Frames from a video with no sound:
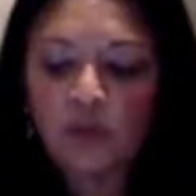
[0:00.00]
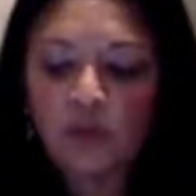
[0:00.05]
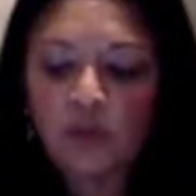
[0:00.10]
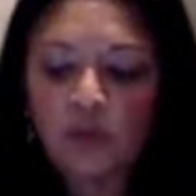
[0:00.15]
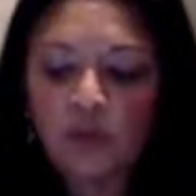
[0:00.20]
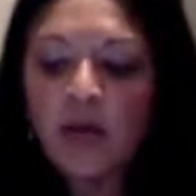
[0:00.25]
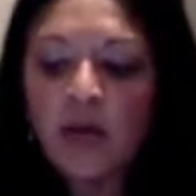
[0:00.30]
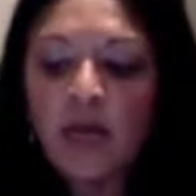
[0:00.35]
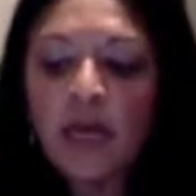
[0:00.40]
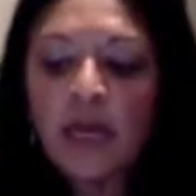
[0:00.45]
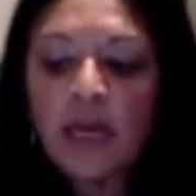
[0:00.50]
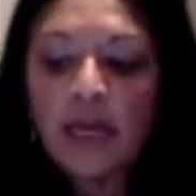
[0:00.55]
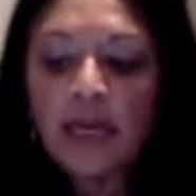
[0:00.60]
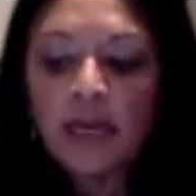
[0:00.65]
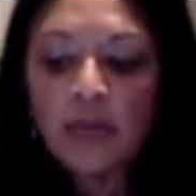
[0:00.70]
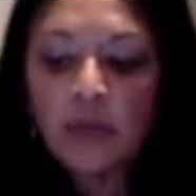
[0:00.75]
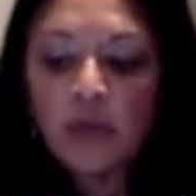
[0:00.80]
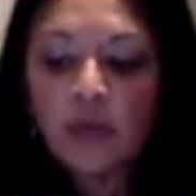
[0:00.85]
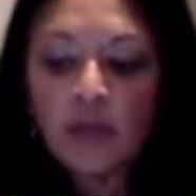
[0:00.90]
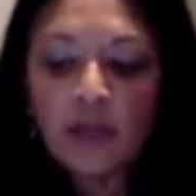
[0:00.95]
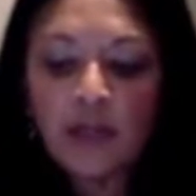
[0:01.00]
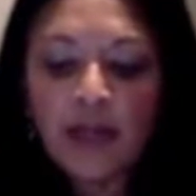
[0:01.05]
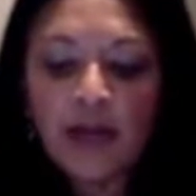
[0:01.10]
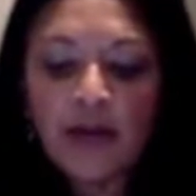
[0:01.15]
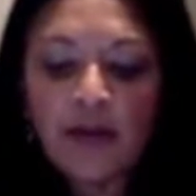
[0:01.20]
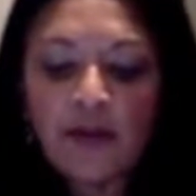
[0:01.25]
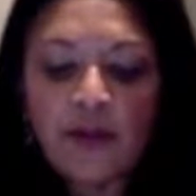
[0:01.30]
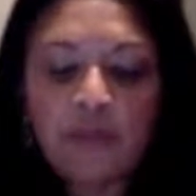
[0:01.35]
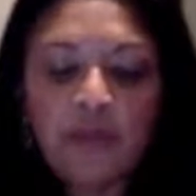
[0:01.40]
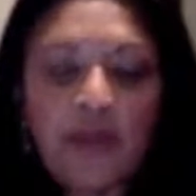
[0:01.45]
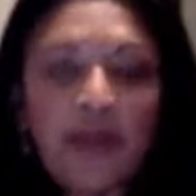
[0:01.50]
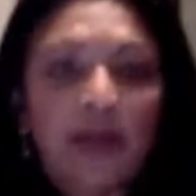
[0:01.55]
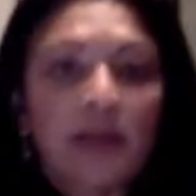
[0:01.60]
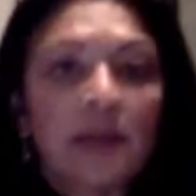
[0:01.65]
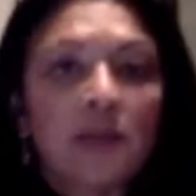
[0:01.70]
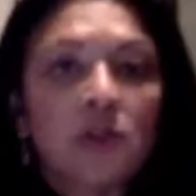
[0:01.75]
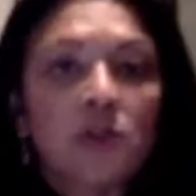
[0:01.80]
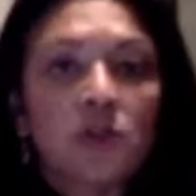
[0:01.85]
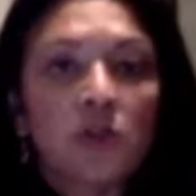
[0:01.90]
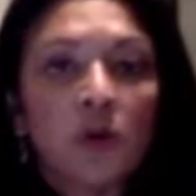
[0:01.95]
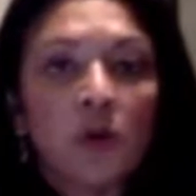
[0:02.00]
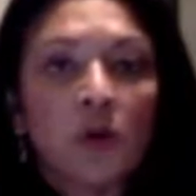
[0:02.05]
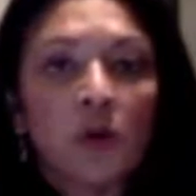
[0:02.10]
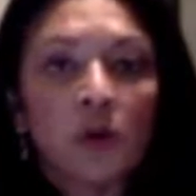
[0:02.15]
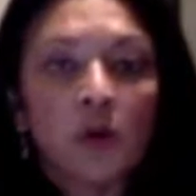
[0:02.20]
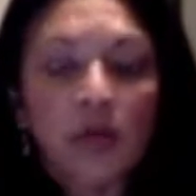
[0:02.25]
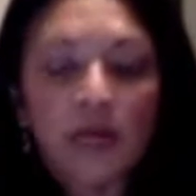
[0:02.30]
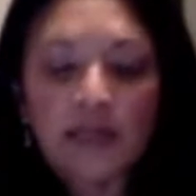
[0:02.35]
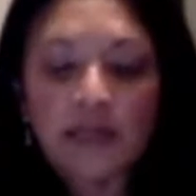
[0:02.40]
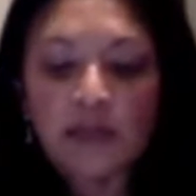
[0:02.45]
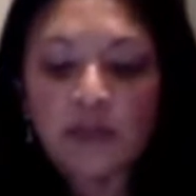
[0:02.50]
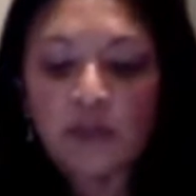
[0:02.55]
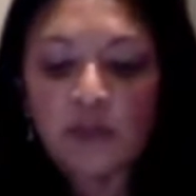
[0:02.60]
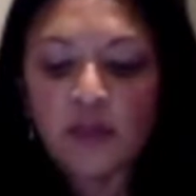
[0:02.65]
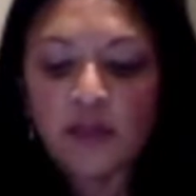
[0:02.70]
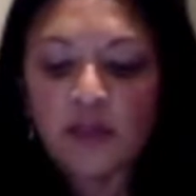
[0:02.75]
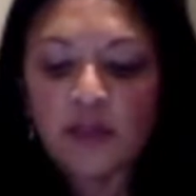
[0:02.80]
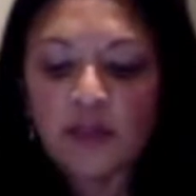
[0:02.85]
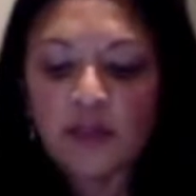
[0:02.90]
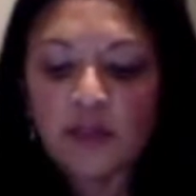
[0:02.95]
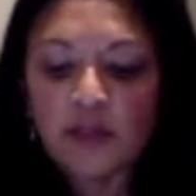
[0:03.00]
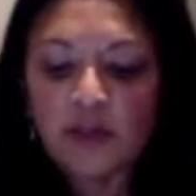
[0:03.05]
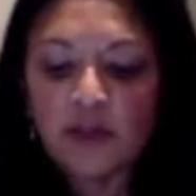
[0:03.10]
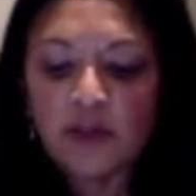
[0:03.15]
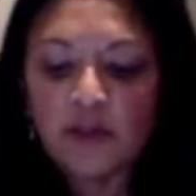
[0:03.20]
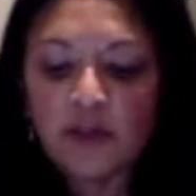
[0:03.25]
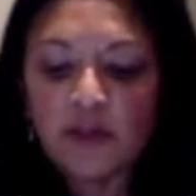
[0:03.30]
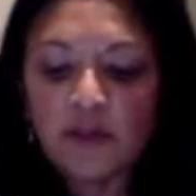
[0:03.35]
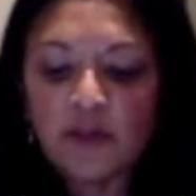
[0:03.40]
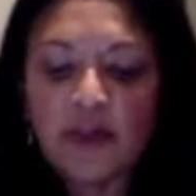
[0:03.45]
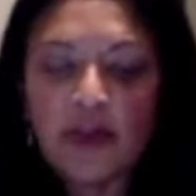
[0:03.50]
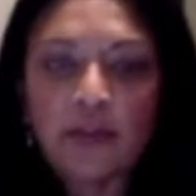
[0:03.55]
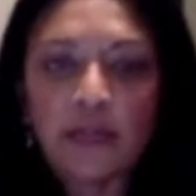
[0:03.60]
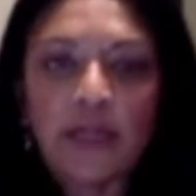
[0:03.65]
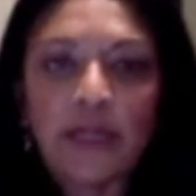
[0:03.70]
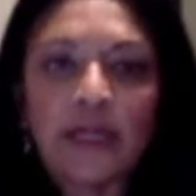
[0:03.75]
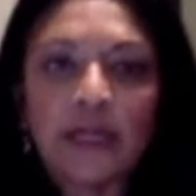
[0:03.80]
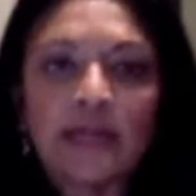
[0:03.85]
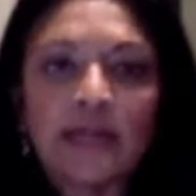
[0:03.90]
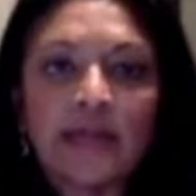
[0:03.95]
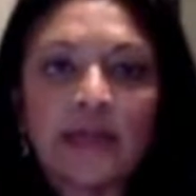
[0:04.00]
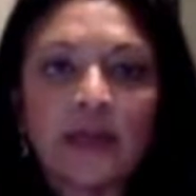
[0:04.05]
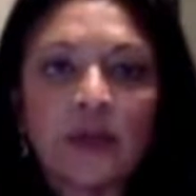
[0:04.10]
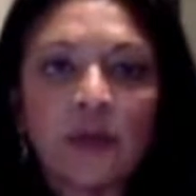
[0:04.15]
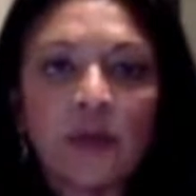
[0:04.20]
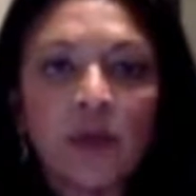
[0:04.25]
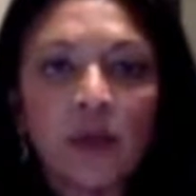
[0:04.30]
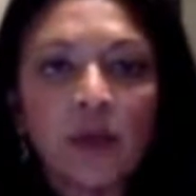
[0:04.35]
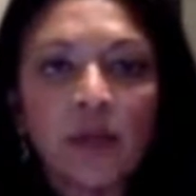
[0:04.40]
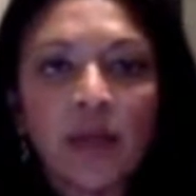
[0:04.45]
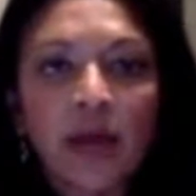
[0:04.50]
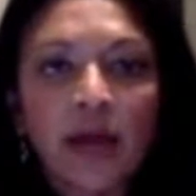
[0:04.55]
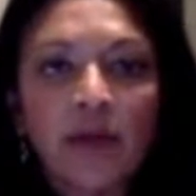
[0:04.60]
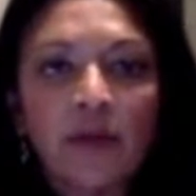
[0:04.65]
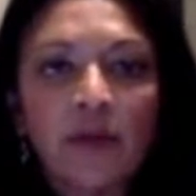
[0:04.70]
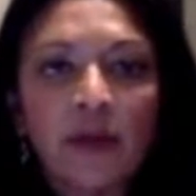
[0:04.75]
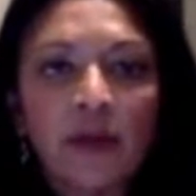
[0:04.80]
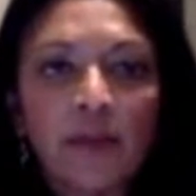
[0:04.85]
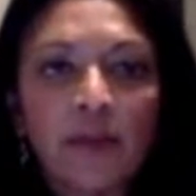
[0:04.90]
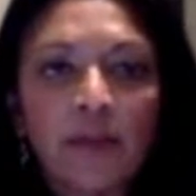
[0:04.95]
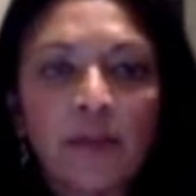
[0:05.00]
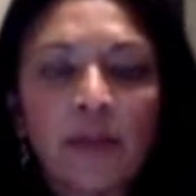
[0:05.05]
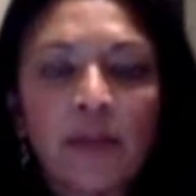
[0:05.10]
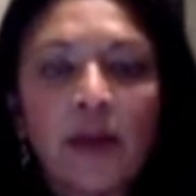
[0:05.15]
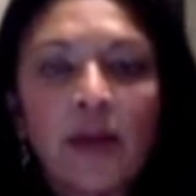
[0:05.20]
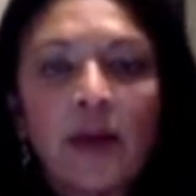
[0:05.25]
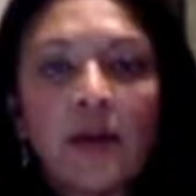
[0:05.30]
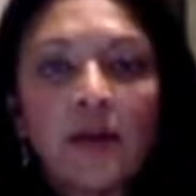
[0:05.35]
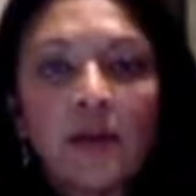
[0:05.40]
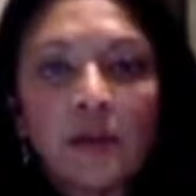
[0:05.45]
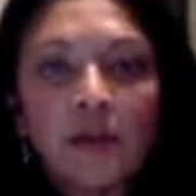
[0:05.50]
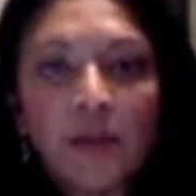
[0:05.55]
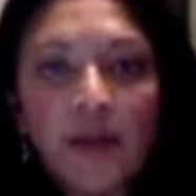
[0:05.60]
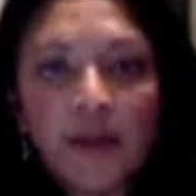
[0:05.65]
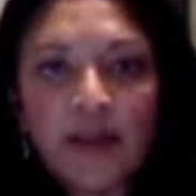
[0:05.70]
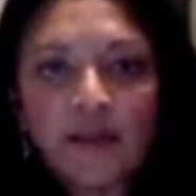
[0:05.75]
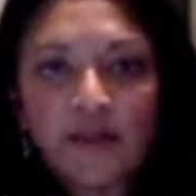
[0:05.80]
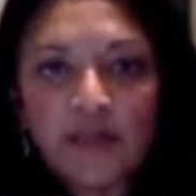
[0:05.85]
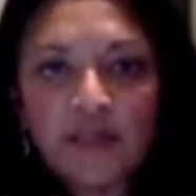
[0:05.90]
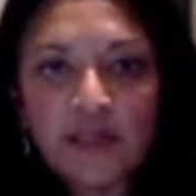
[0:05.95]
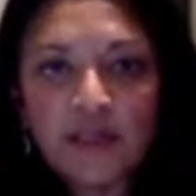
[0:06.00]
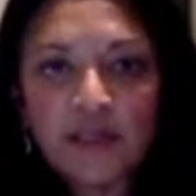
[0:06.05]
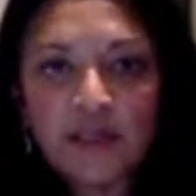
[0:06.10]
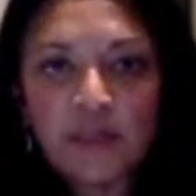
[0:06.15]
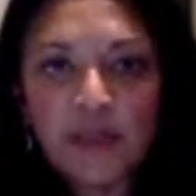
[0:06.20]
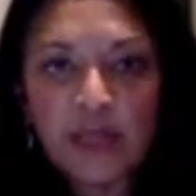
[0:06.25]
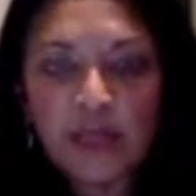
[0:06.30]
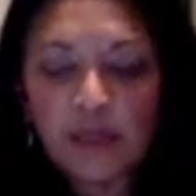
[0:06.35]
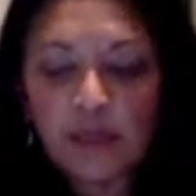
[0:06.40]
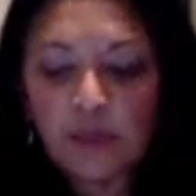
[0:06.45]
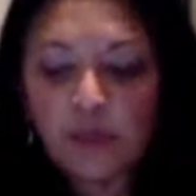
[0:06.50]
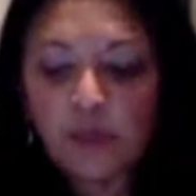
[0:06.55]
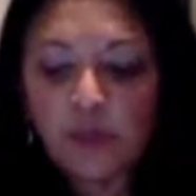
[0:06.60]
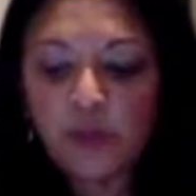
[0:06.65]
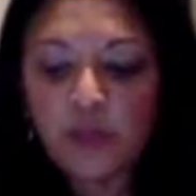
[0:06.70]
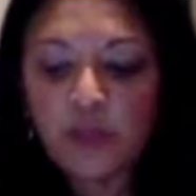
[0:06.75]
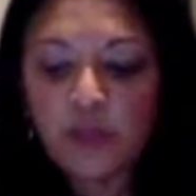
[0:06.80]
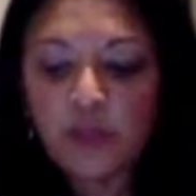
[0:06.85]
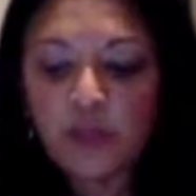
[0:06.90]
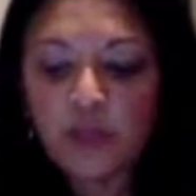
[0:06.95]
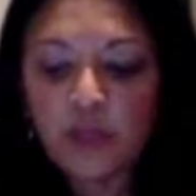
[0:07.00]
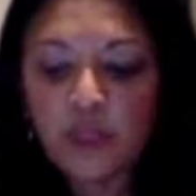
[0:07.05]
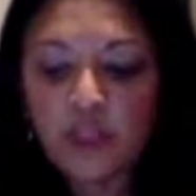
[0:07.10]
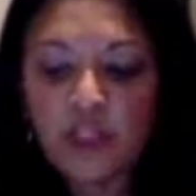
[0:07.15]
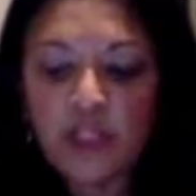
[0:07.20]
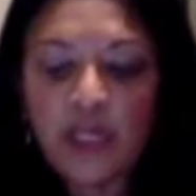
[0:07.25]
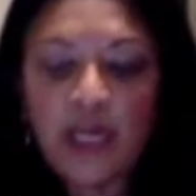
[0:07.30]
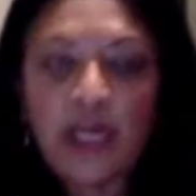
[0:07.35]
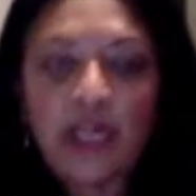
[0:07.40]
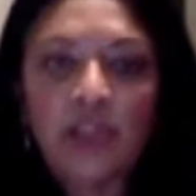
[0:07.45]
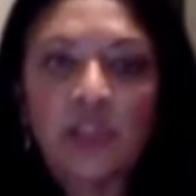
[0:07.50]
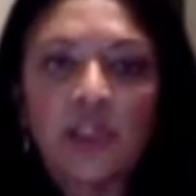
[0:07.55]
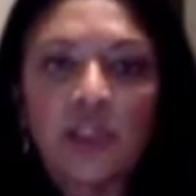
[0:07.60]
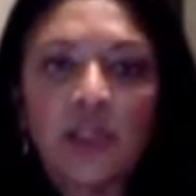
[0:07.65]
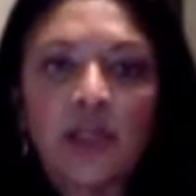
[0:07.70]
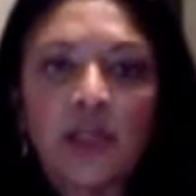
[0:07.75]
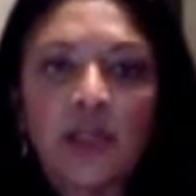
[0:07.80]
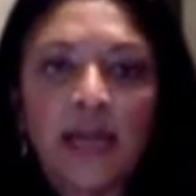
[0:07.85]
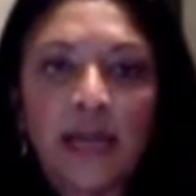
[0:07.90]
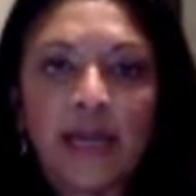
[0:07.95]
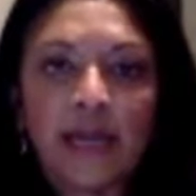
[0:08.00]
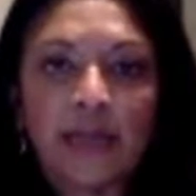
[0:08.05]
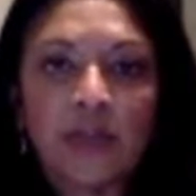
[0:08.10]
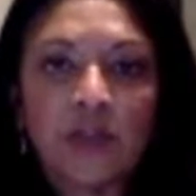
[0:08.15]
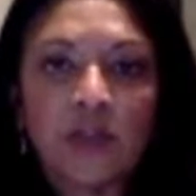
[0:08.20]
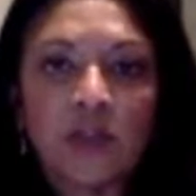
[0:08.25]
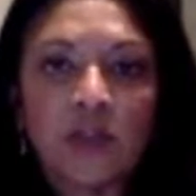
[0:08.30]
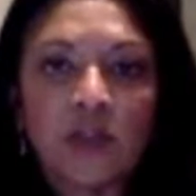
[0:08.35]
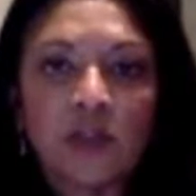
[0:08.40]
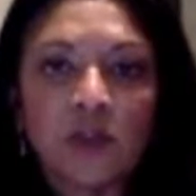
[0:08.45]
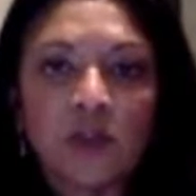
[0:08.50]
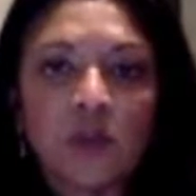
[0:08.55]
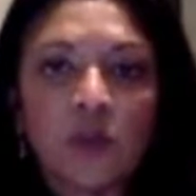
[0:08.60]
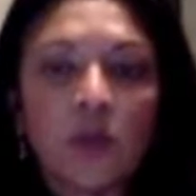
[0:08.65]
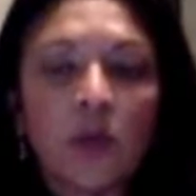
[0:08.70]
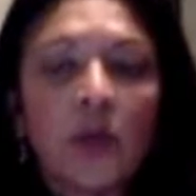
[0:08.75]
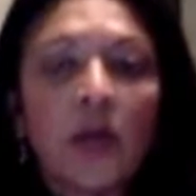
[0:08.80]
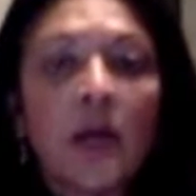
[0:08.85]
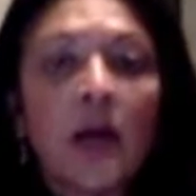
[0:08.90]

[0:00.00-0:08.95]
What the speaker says: reproductive care and preventative care, it would allow them, their families, and it would allow them the benefits of being able to pursue an education and to